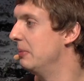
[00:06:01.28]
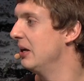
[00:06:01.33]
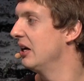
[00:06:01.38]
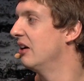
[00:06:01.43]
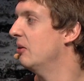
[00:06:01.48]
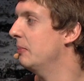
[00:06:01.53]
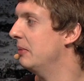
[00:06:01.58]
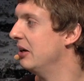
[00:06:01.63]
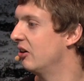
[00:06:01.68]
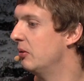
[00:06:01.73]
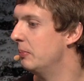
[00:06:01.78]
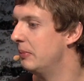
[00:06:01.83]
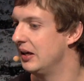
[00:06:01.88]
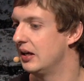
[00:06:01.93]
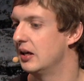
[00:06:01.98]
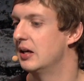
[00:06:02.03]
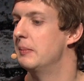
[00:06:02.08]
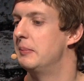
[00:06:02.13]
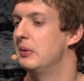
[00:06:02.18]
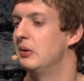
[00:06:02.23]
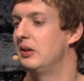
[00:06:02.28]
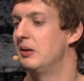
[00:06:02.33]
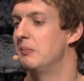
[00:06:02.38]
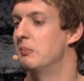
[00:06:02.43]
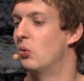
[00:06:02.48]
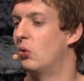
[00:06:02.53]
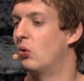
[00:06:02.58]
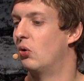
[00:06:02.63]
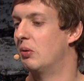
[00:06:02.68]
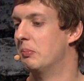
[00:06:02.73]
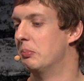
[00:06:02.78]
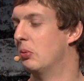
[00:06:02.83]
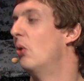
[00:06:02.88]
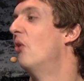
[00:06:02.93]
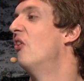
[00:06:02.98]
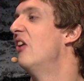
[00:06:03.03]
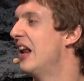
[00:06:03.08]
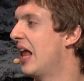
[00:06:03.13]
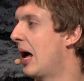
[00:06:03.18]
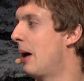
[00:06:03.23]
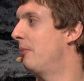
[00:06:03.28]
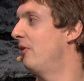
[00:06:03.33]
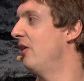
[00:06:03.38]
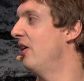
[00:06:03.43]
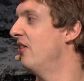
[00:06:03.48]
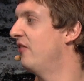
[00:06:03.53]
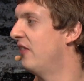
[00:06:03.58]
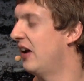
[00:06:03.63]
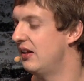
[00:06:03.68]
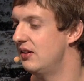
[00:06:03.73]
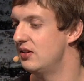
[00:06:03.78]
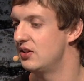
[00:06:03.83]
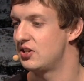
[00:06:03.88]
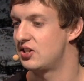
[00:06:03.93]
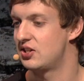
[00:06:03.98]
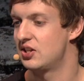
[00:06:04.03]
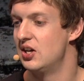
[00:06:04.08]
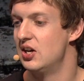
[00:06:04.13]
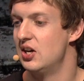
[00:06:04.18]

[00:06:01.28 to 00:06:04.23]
bigger and bigger and bigger, building more and more elaborate events.